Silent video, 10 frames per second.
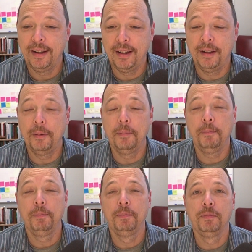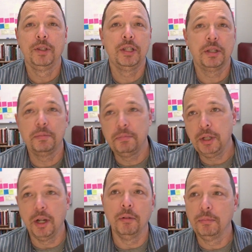Um, just,
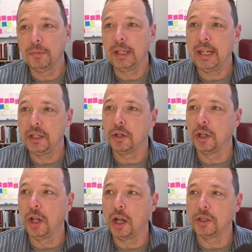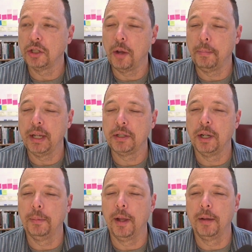you know, in case your clock's all
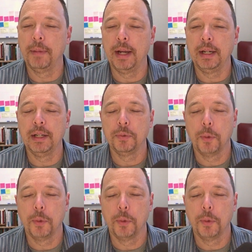messed up like mine is.